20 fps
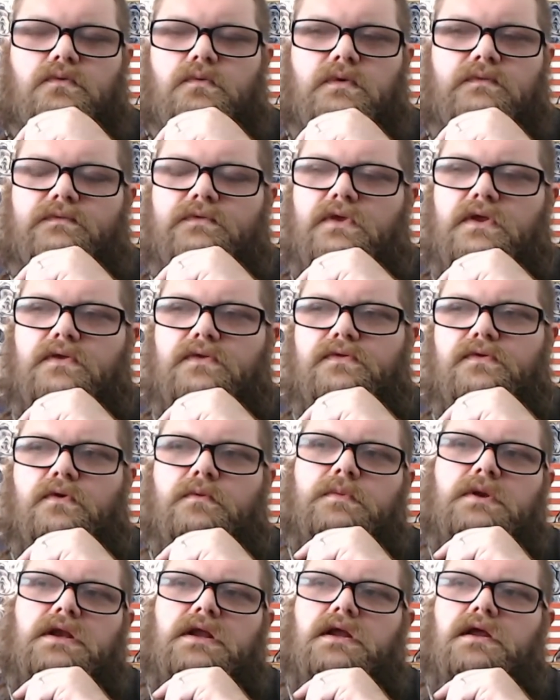We've seen so
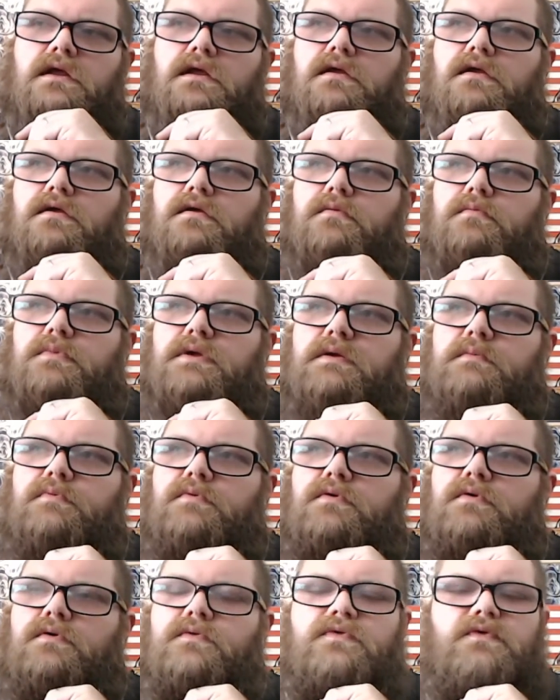many
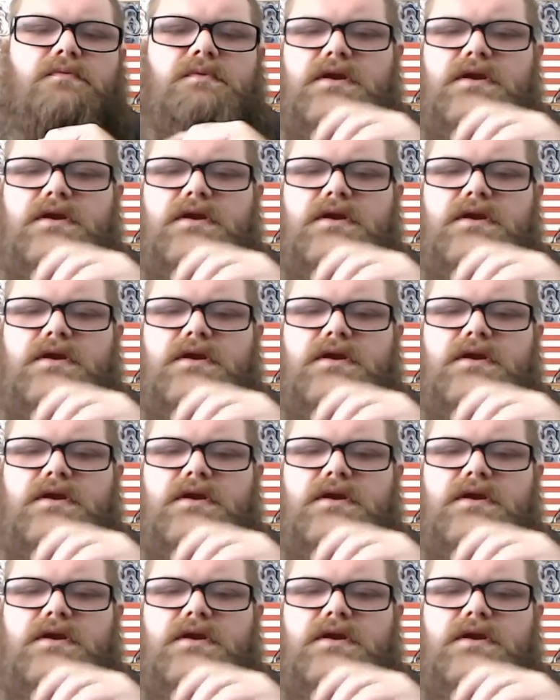people and so